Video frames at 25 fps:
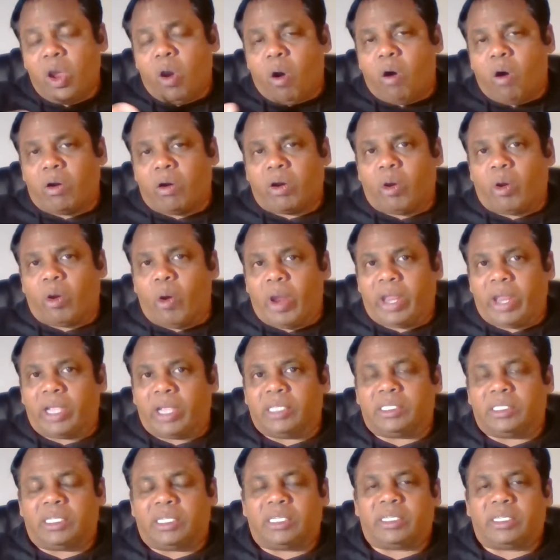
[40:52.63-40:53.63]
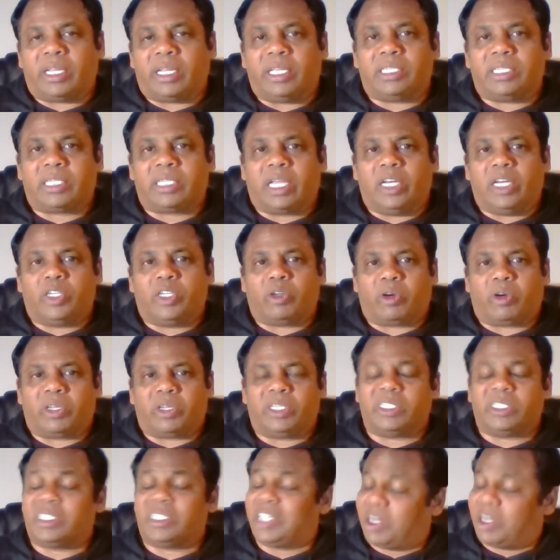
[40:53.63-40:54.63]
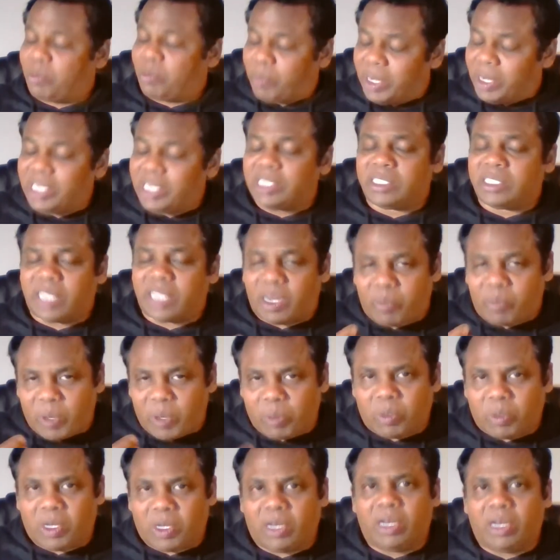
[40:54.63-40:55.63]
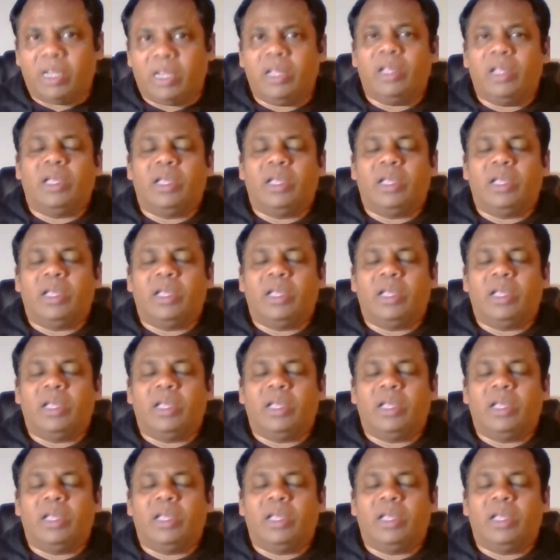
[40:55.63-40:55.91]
ongoing and sustained skill shortages, that means that people